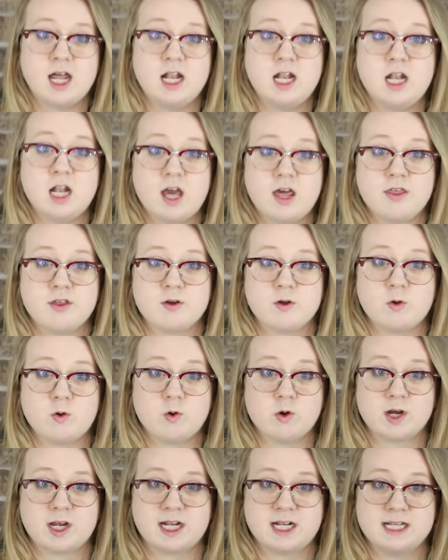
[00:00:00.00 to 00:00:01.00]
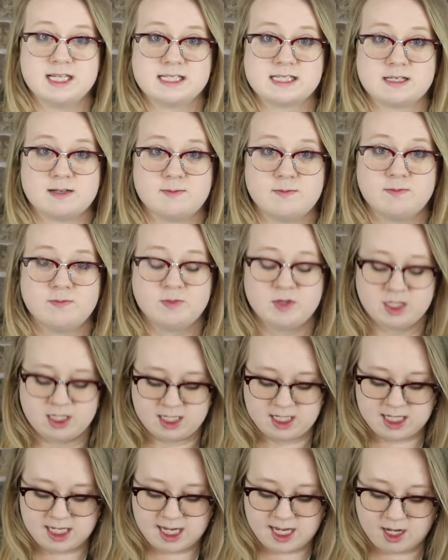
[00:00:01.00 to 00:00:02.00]
another organism.
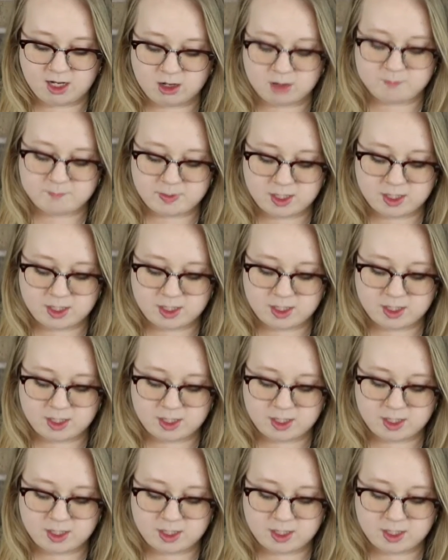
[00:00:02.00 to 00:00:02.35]
And our